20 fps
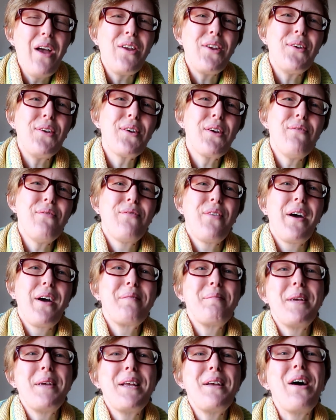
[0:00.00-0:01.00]
You can
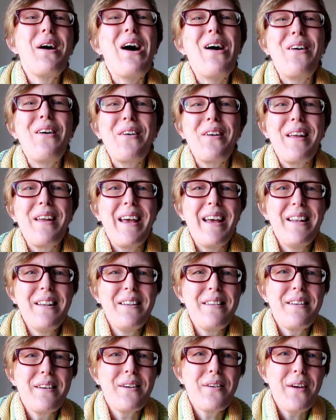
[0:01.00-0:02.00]
find me on
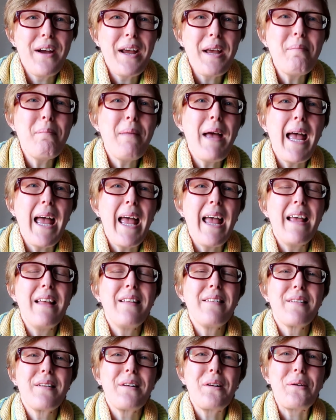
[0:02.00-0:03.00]
Instagram
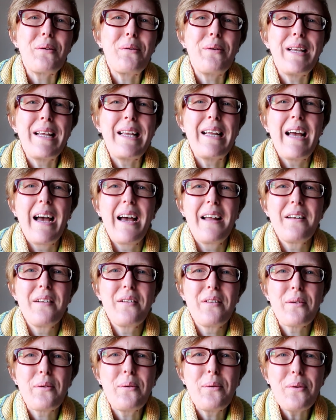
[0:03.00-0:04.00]
as
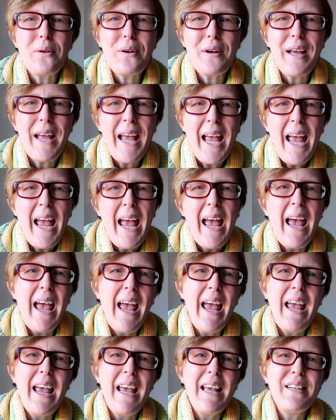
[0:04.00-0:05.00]
louleigh_,
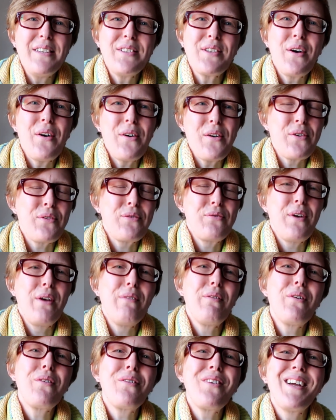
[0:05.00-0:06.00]
and on
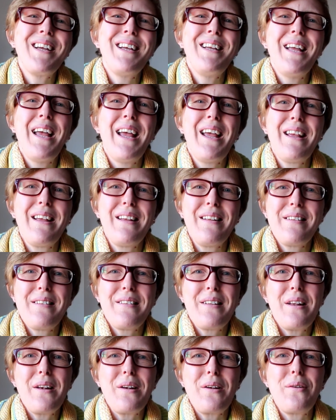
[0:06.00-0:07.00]
Ravelry
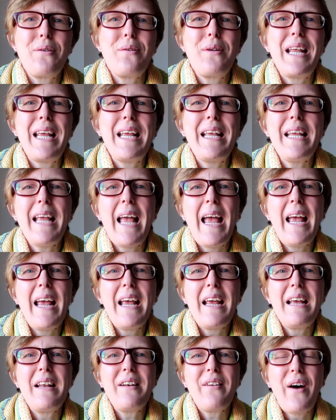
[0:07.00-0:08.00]
as louleigh,
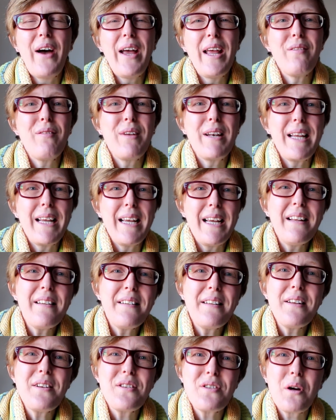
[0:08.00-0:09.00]
and I have an
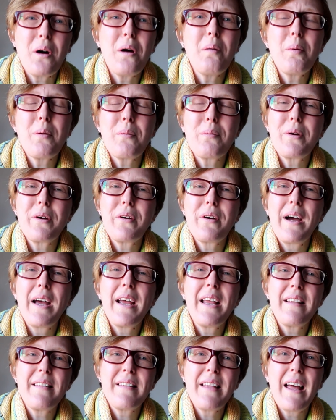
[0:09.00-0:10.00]
Etsy shop where
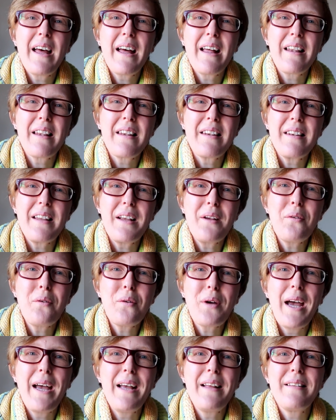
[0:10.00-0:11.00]
I sell needle
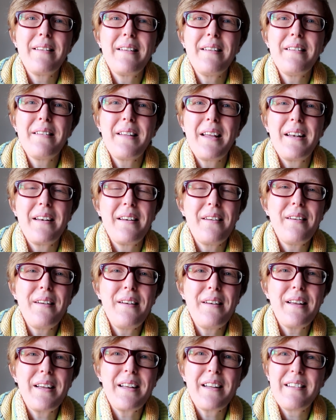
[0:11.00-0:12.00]
cases and
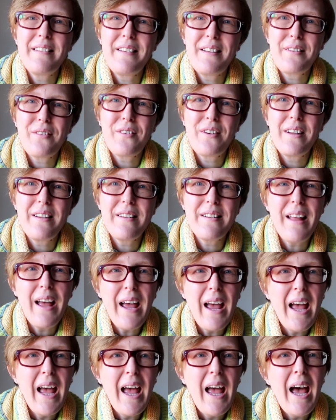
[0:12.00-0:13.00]
knitting accessories
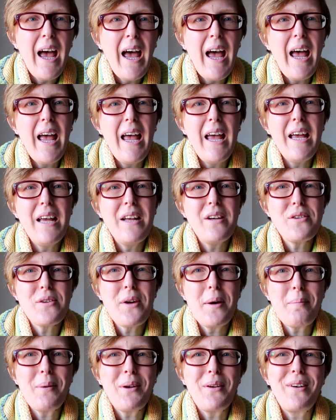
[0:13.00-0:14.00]
at
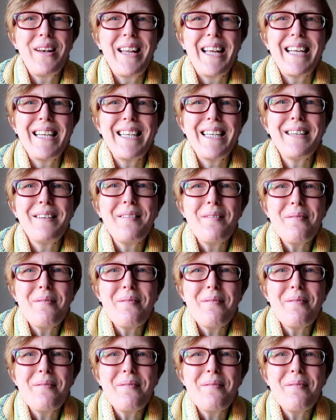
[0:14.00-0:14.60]
Shop Louleigh.